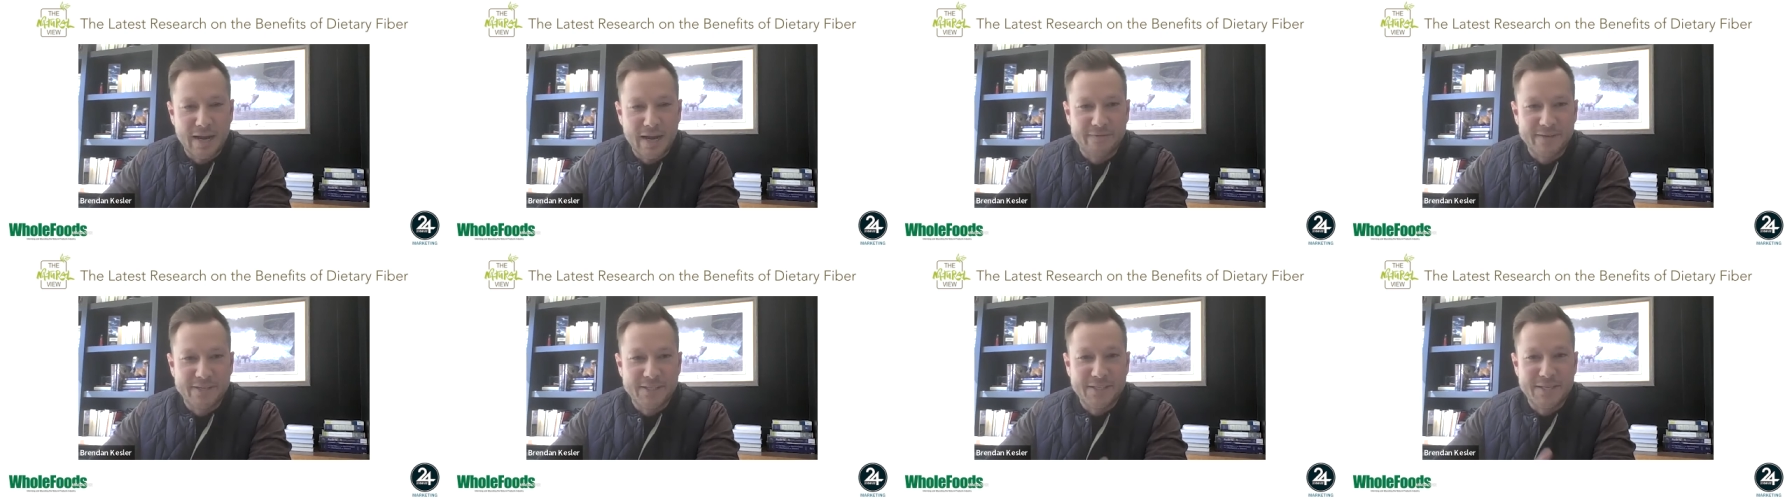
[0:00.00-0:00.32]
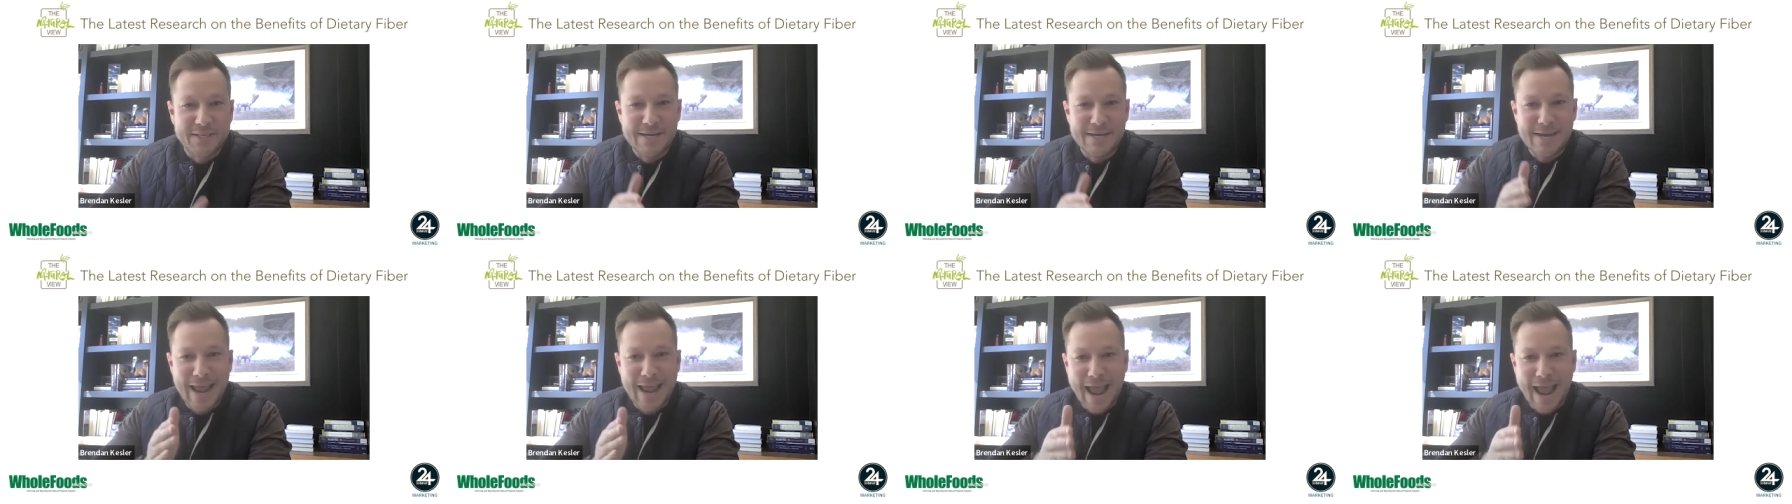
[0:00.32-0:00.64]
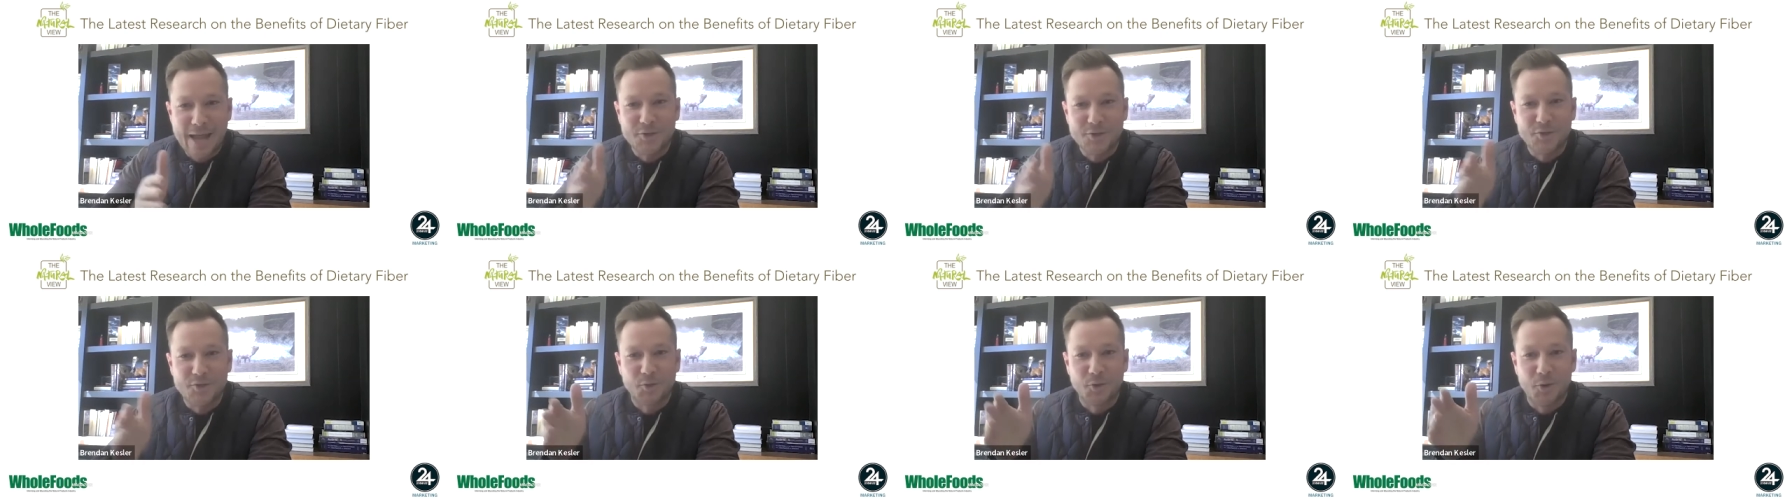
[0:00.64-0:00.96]
of this
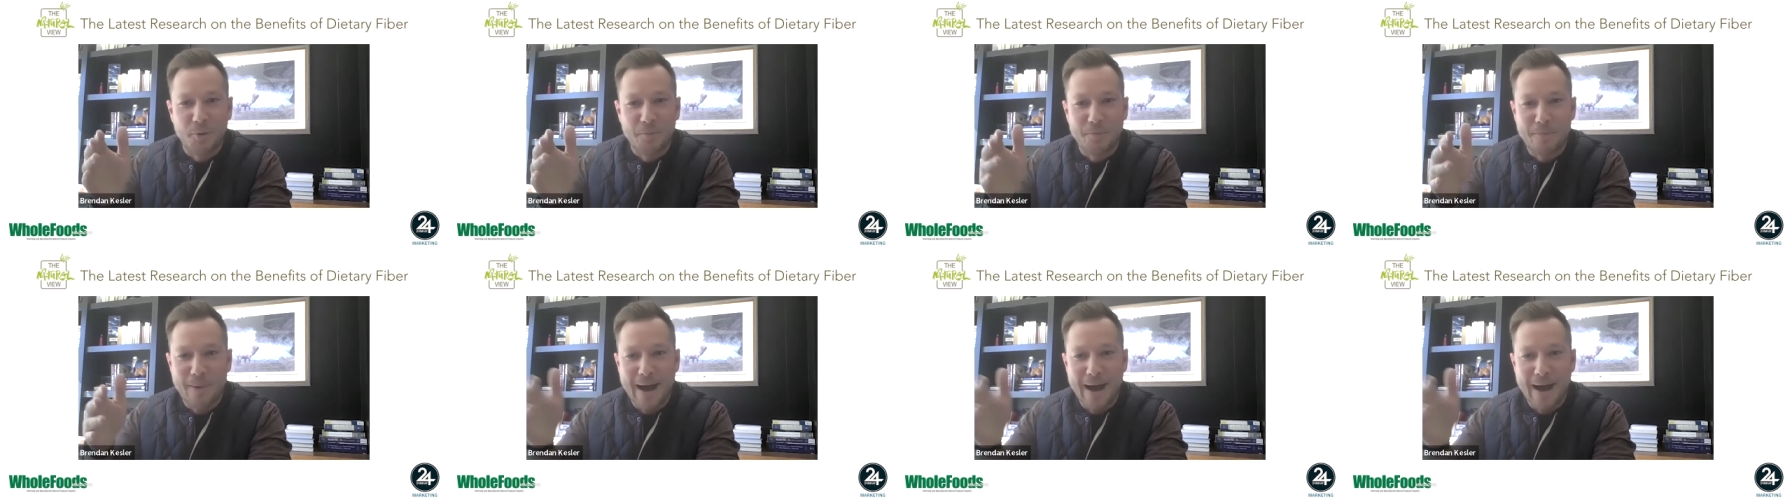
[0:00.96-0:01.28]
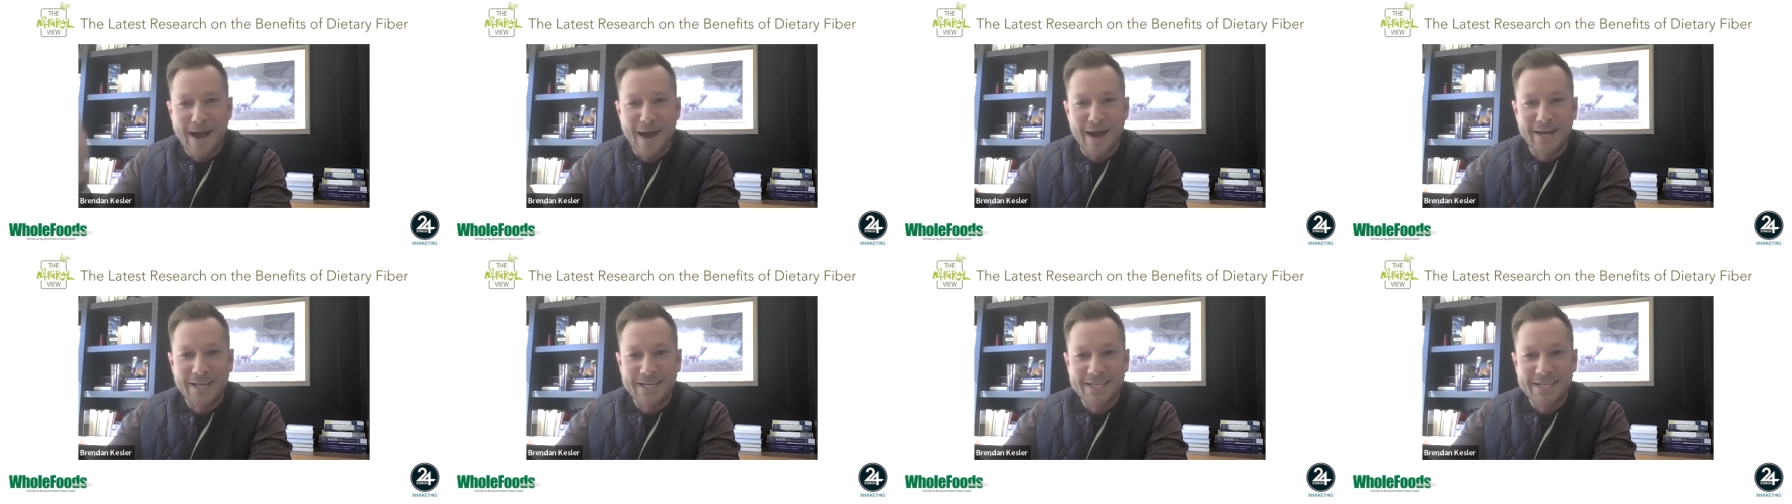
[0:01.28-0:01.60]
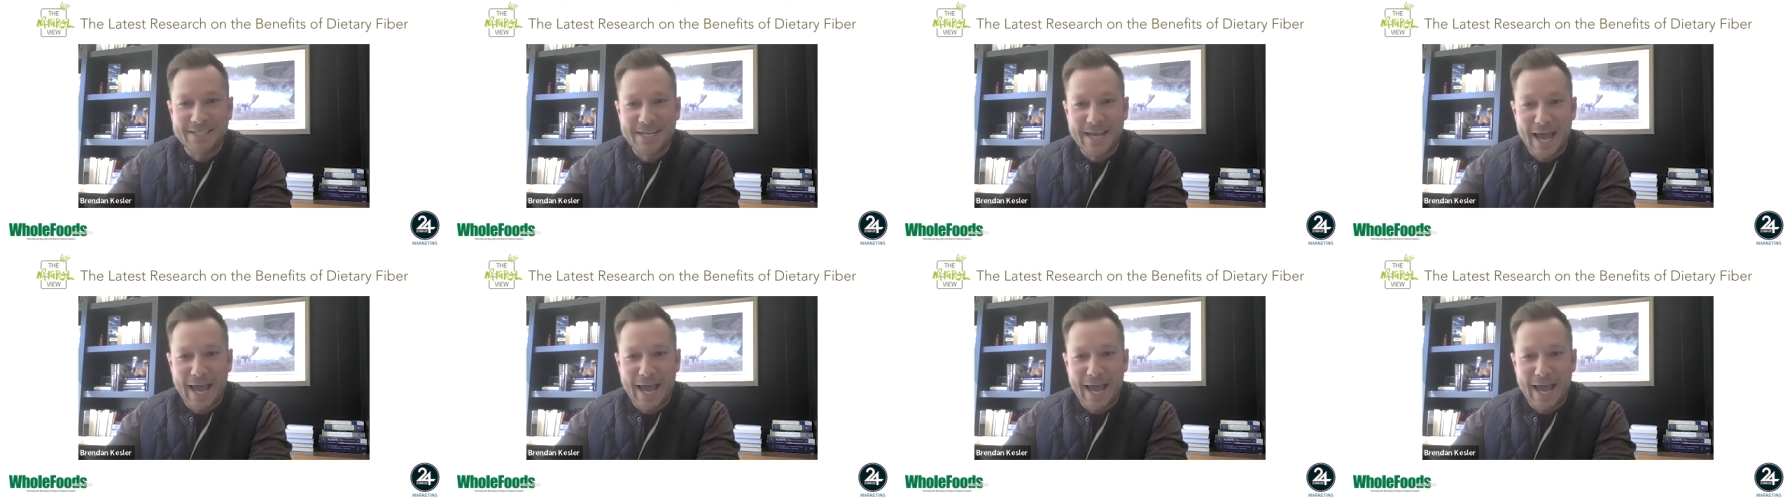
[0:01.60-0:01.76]
natural biotics